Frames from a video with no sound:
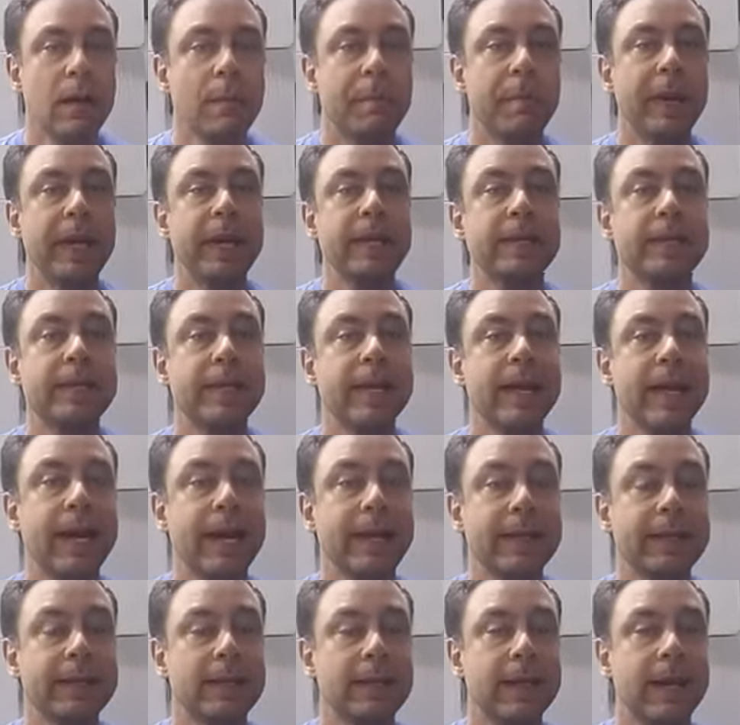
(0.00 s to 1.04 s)
but it's
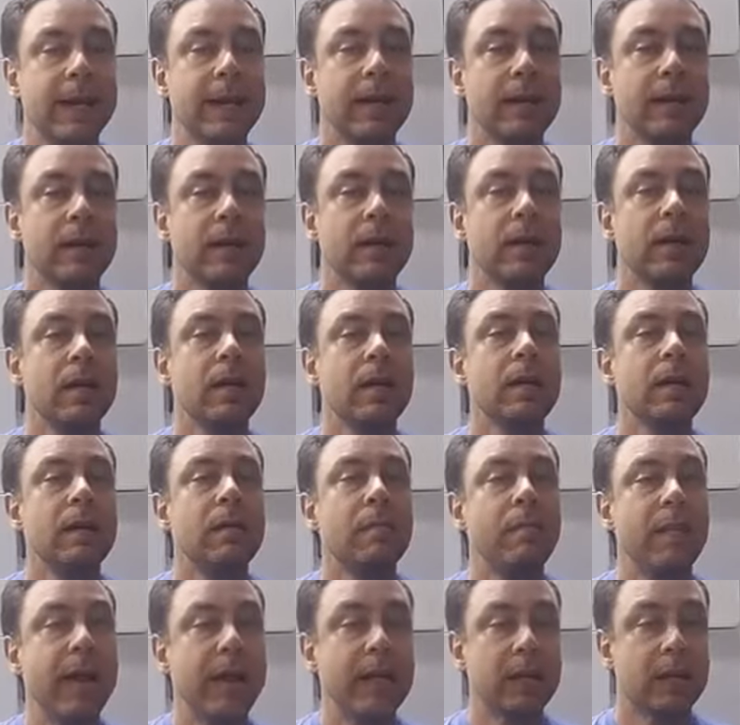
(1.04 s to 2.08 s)
not gonna
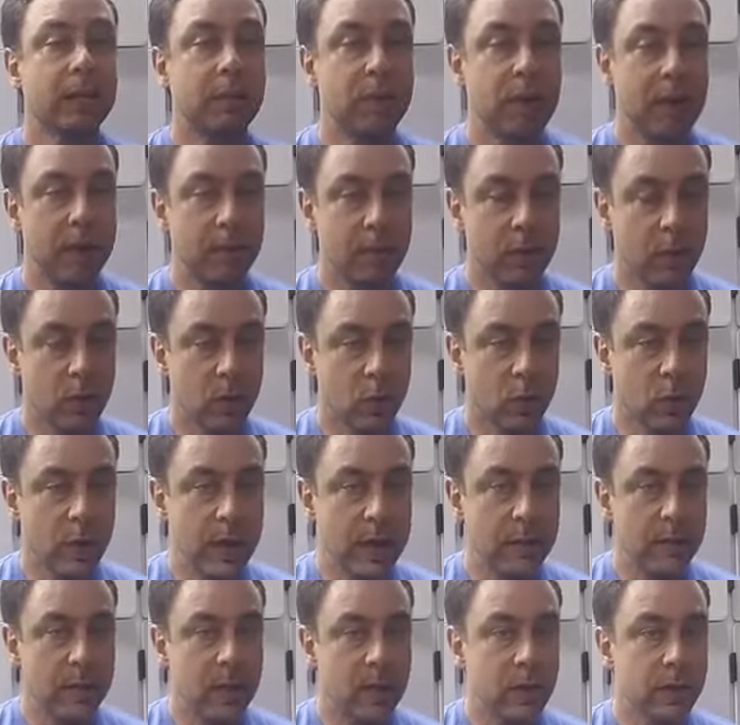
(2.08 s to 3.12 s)
make the problem go
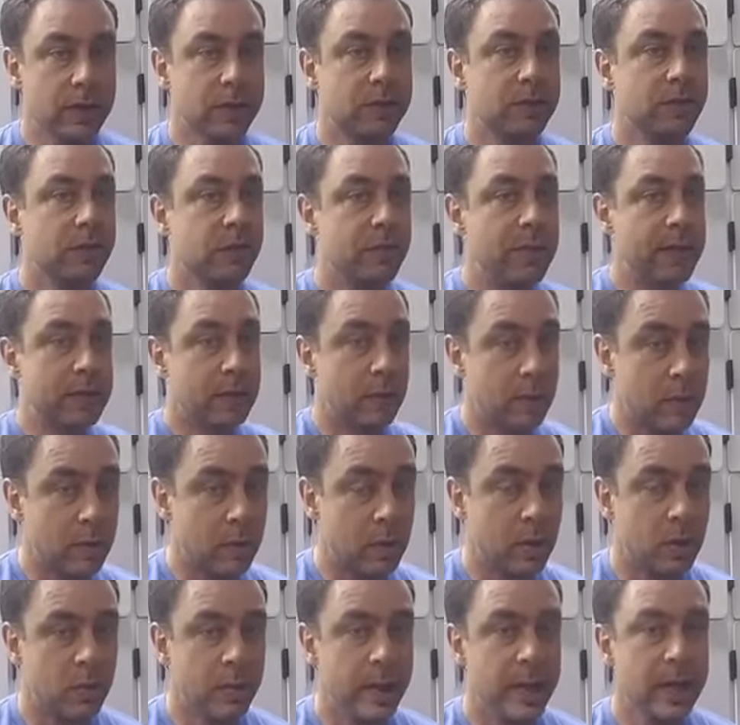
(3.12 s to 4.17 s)
away, because to make the problem
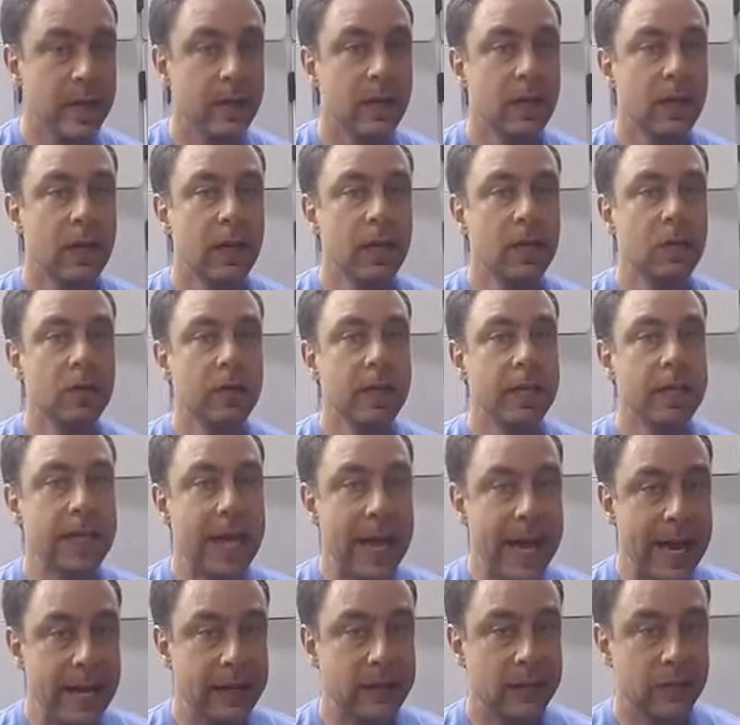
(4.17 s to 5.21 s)
go away, you need
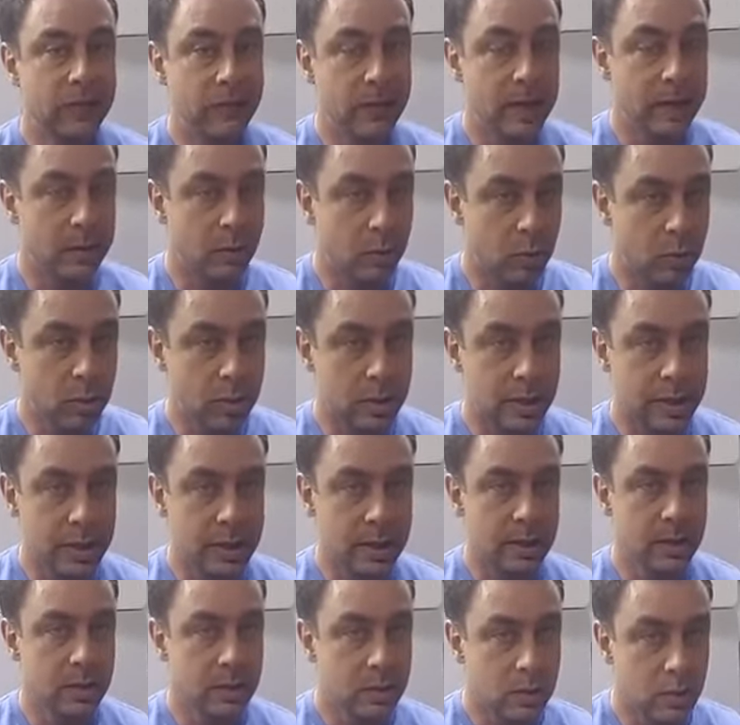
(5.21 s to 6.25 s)
actively
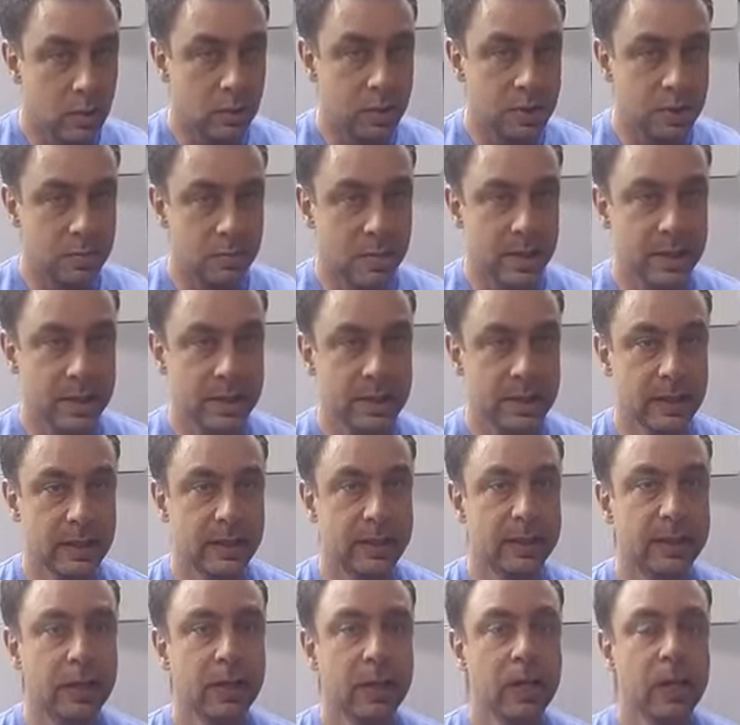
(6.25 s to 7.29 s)
working those
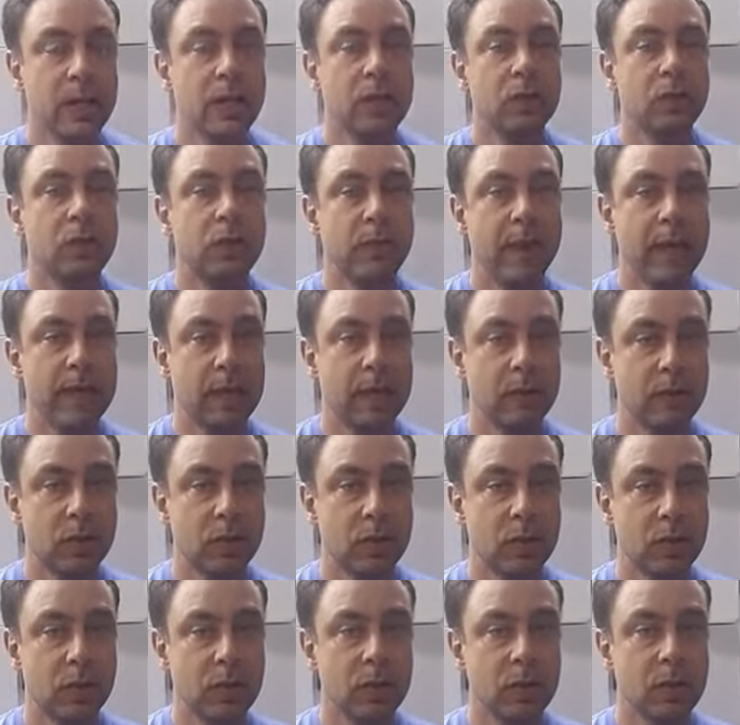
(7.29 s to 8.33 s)
muscles to make them
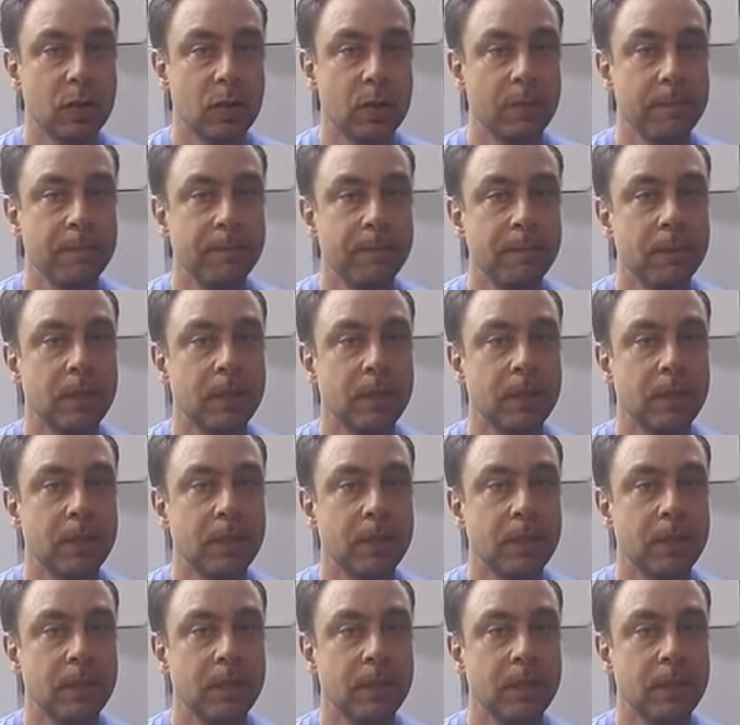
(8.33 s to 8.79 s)
stronger